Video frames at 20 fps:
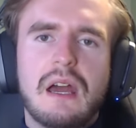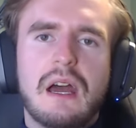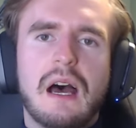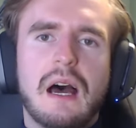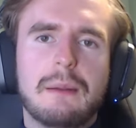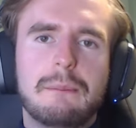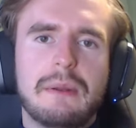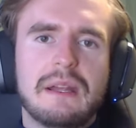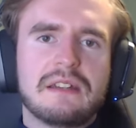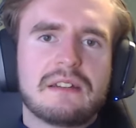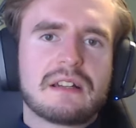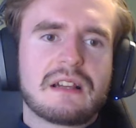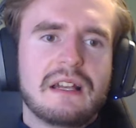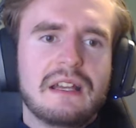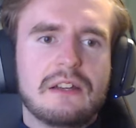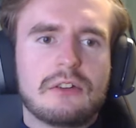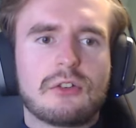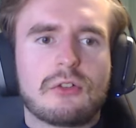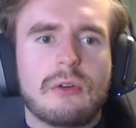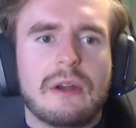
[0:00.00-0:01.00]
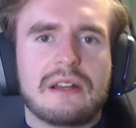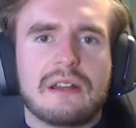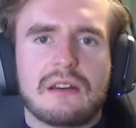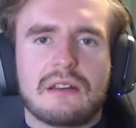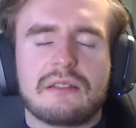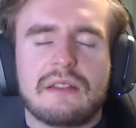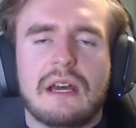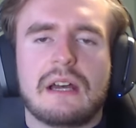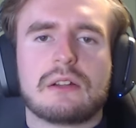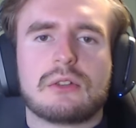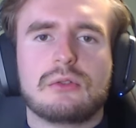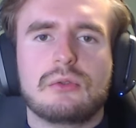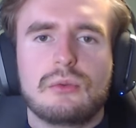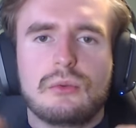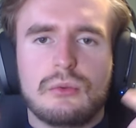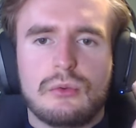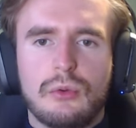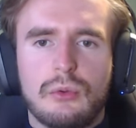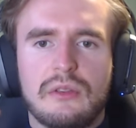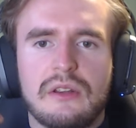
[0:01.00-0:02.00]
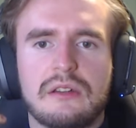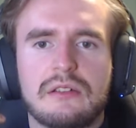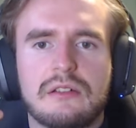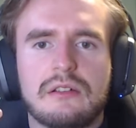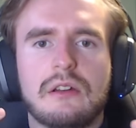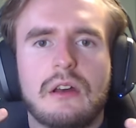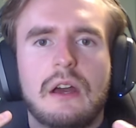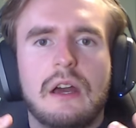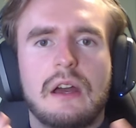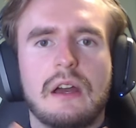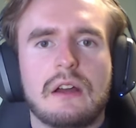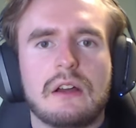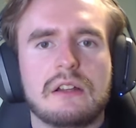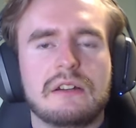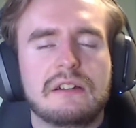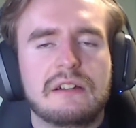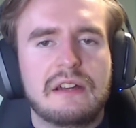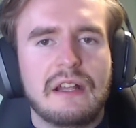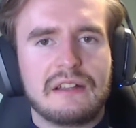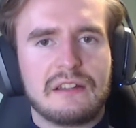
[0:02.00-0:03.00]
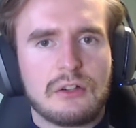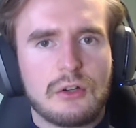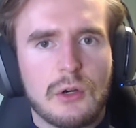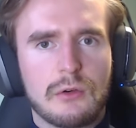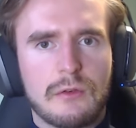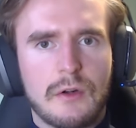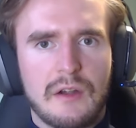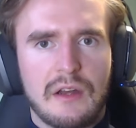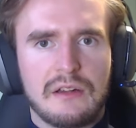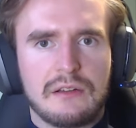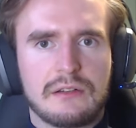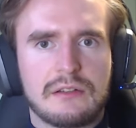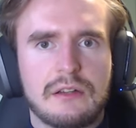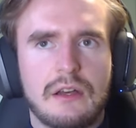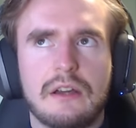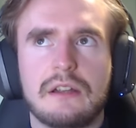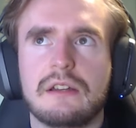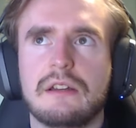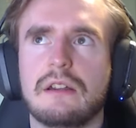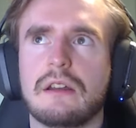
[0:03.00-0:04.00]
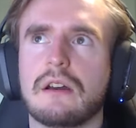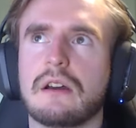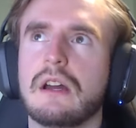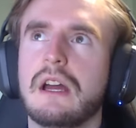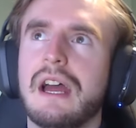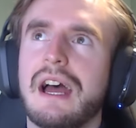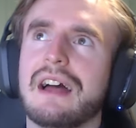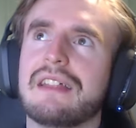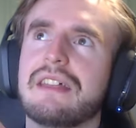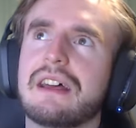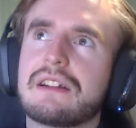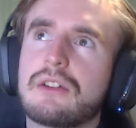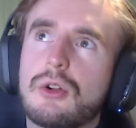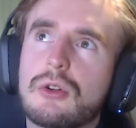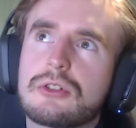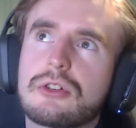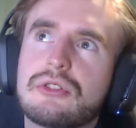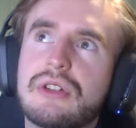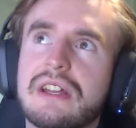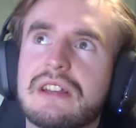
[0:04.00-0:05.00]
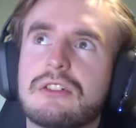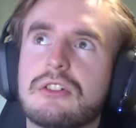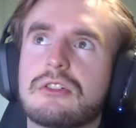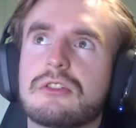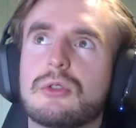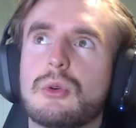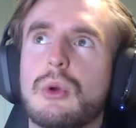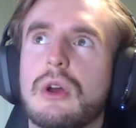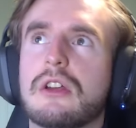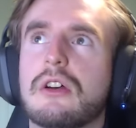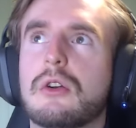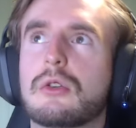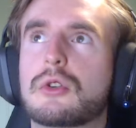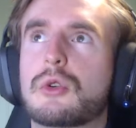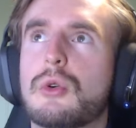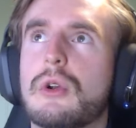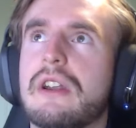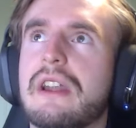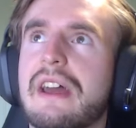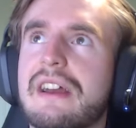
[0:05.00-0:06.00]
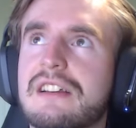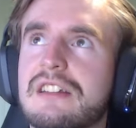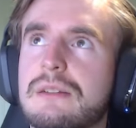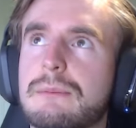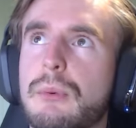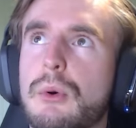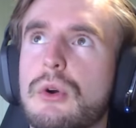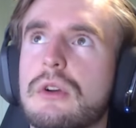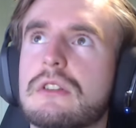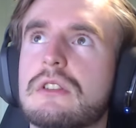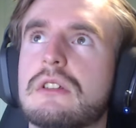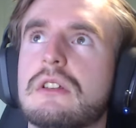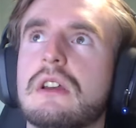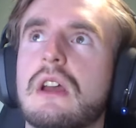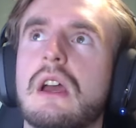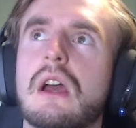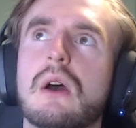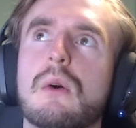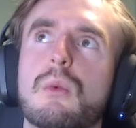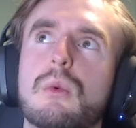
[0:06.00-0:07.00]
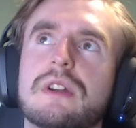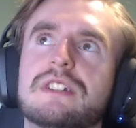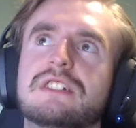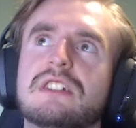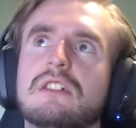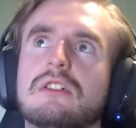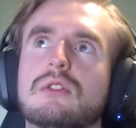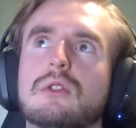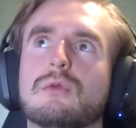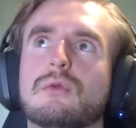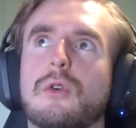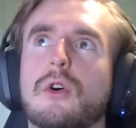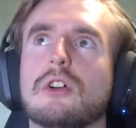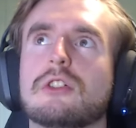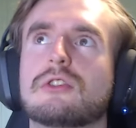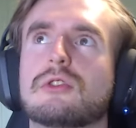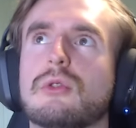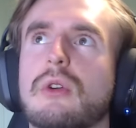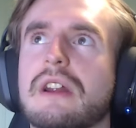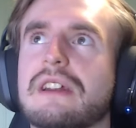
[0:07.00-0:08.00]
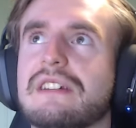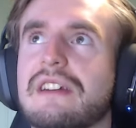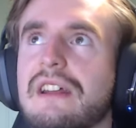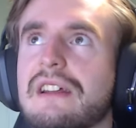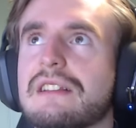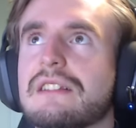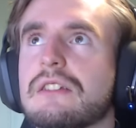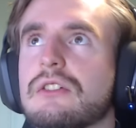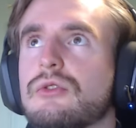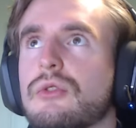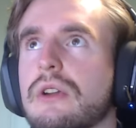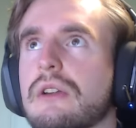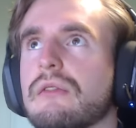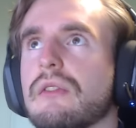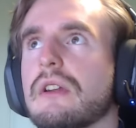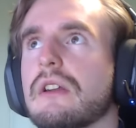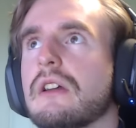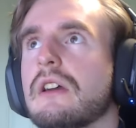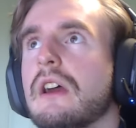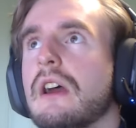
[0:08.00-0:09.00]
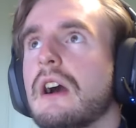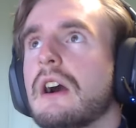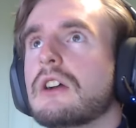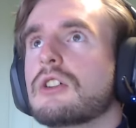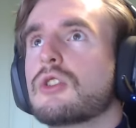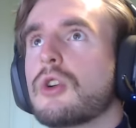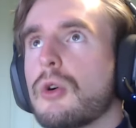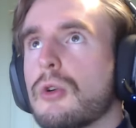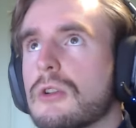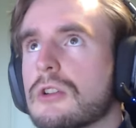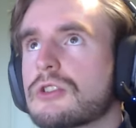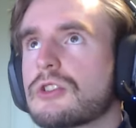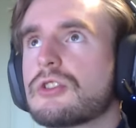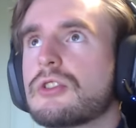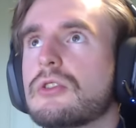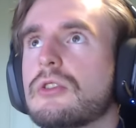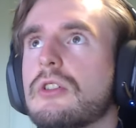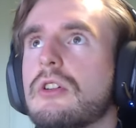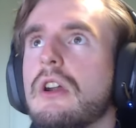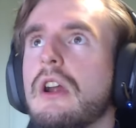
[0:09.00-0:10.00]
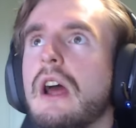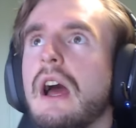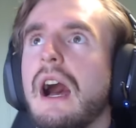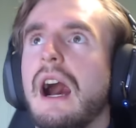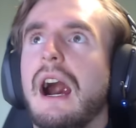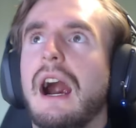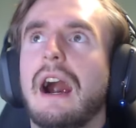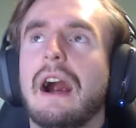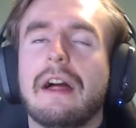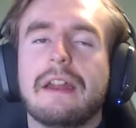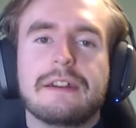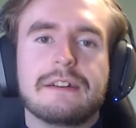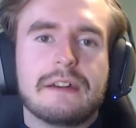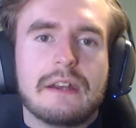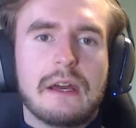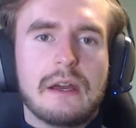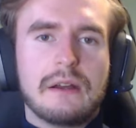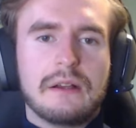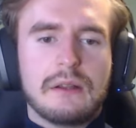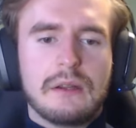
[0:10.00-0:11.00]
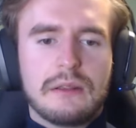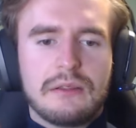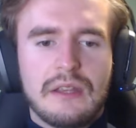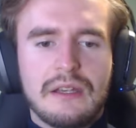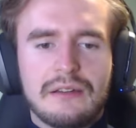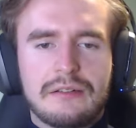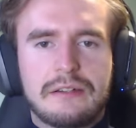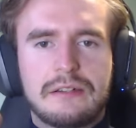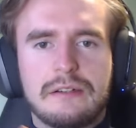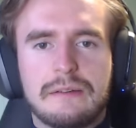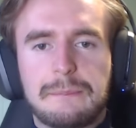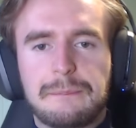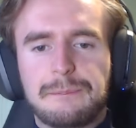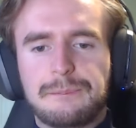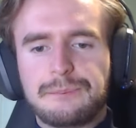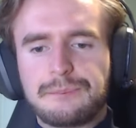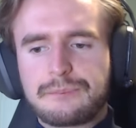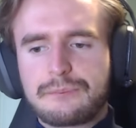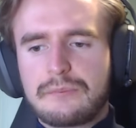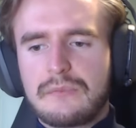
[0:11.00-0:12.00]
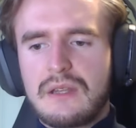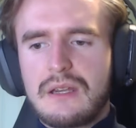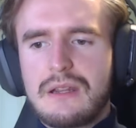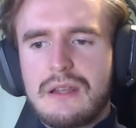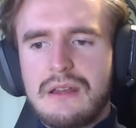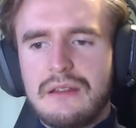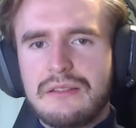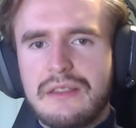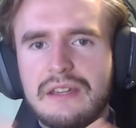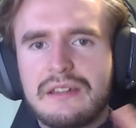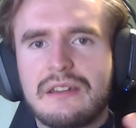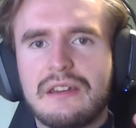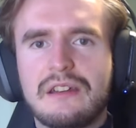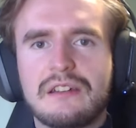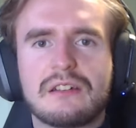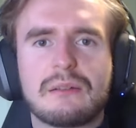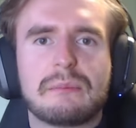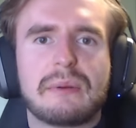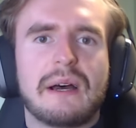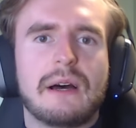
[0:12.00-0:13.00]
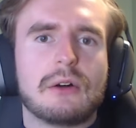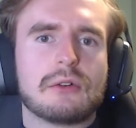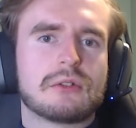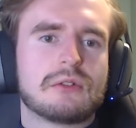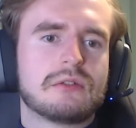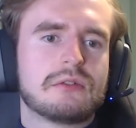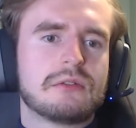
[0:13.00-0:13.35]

I'm basically integrating that to this data governance idea. And that also takes us to our next point, which is to foster a data-driven culture. And this is about